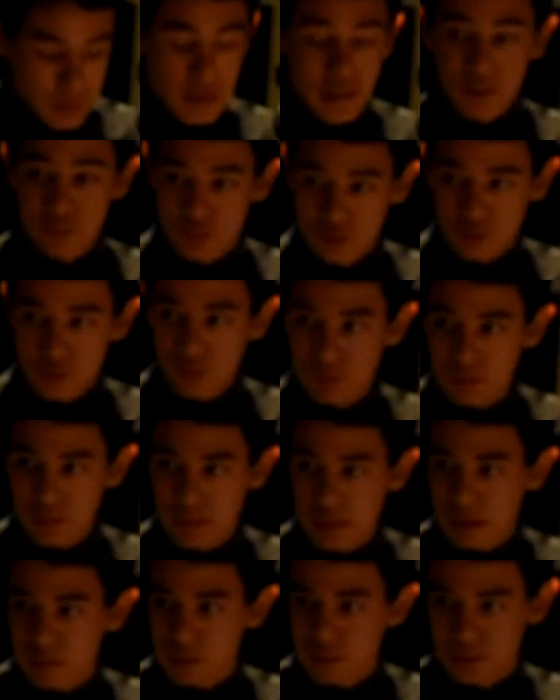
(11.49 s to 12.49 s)
It started
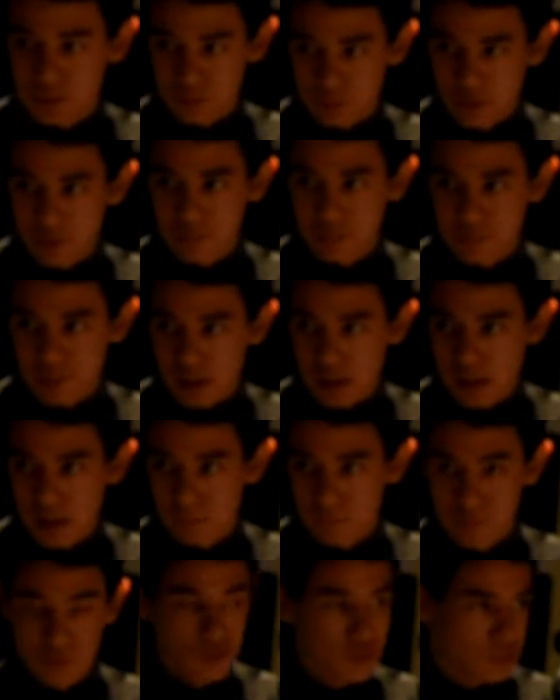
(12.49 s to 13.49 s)
out as a rough
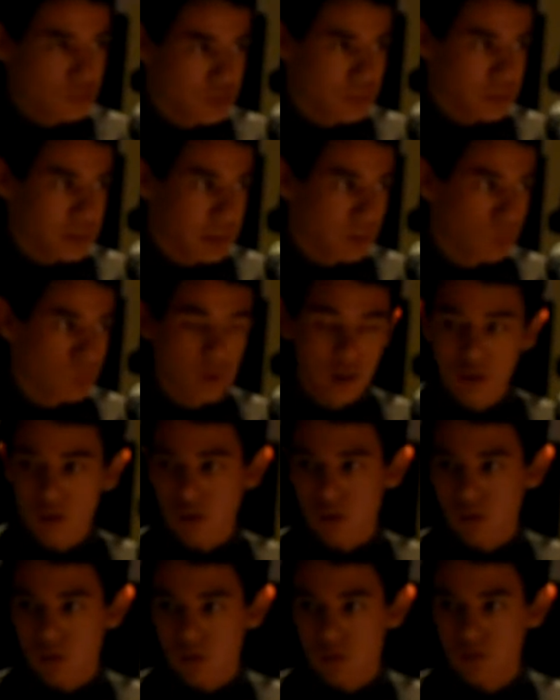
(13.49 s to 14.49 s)
time, just like we
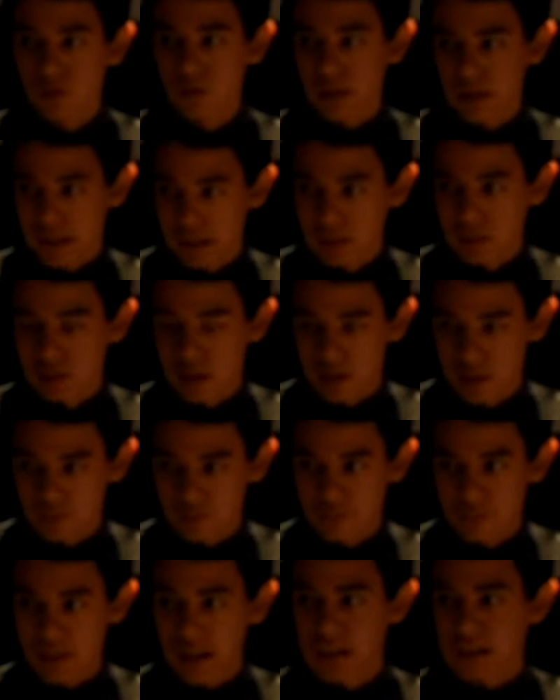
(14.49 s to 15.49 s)
all in life
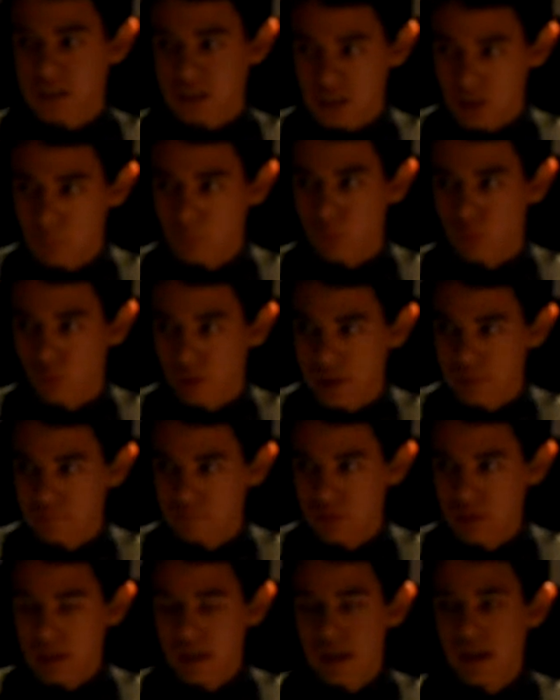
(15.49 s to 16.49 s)
at some point
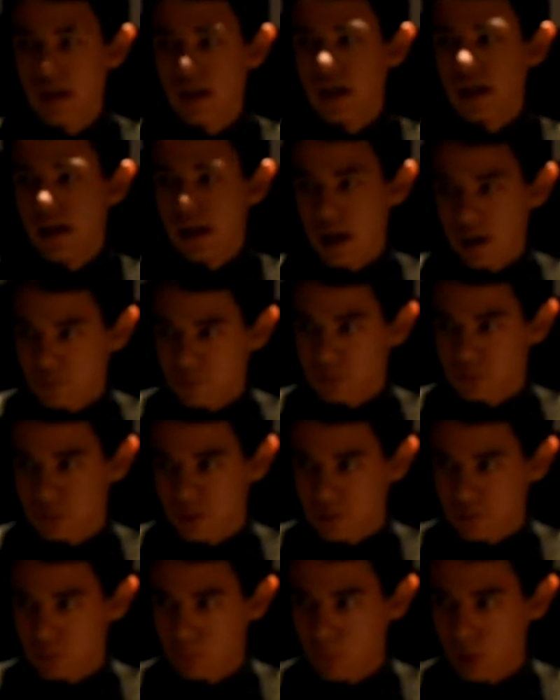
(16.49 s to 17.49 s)
have our
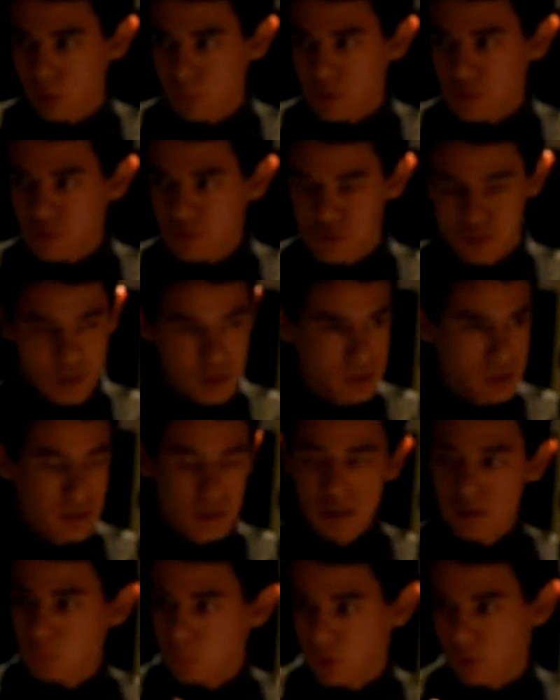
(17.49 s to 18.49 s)
tough moments,
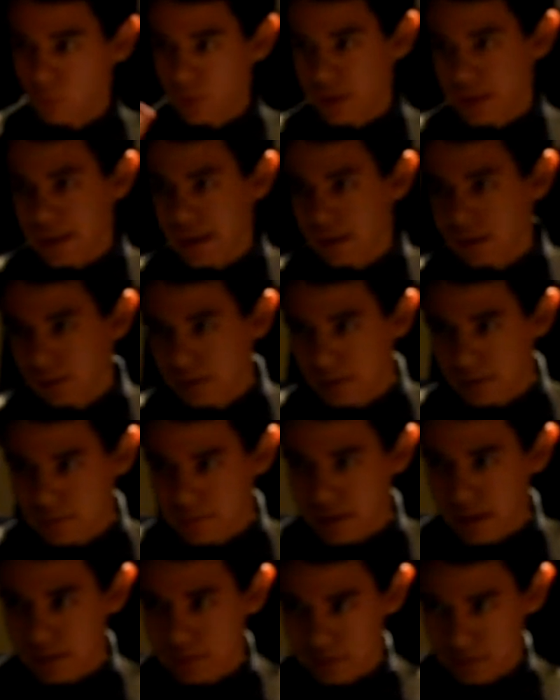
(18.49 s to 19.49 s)
but we can't let
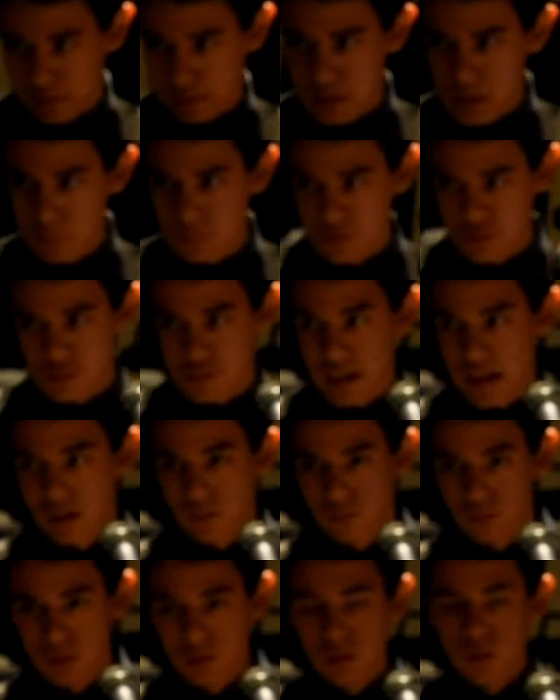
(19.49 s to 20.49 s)
that keep us
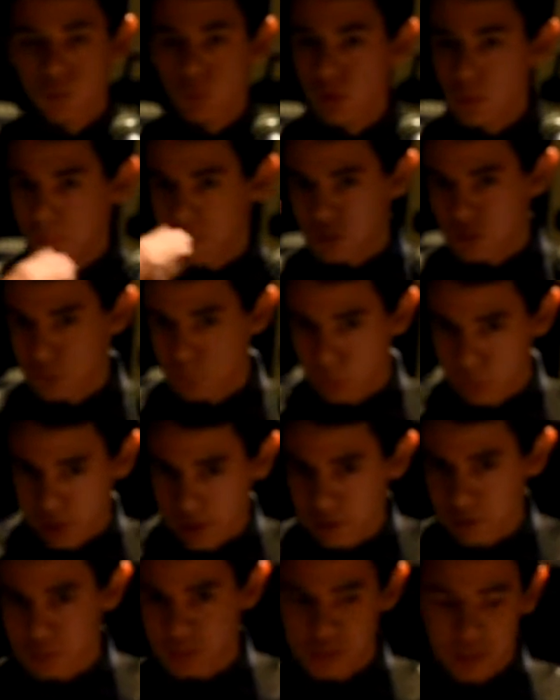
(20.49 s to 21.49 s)
down. We must
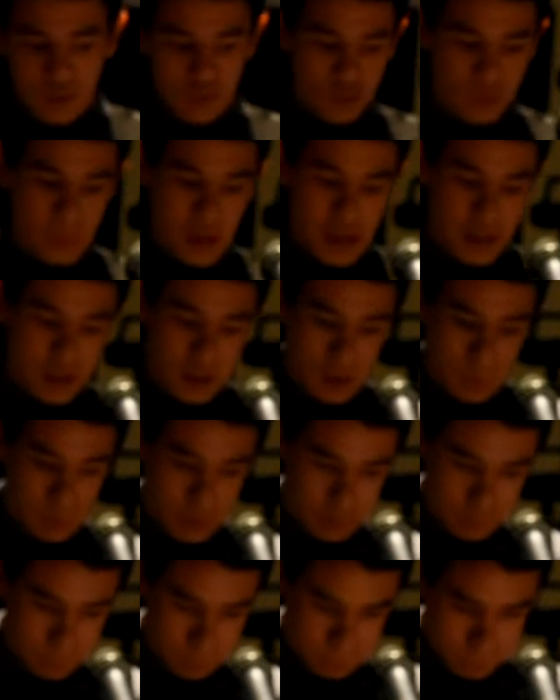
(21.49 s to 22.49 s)
bring ourselves back
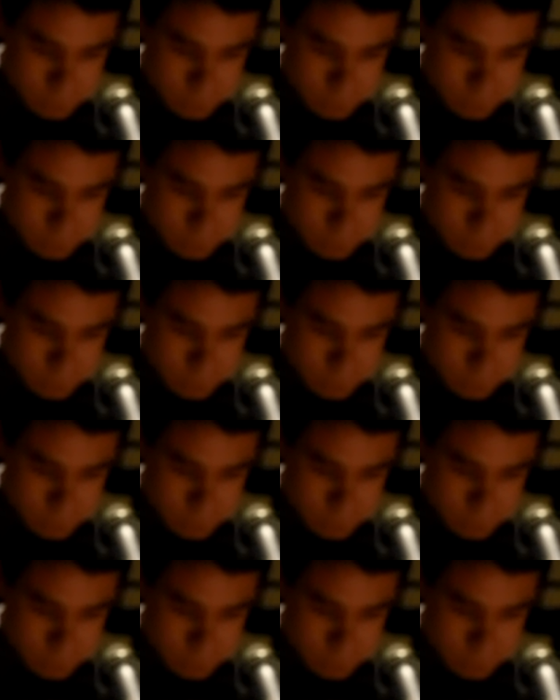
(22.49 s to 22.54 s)
up.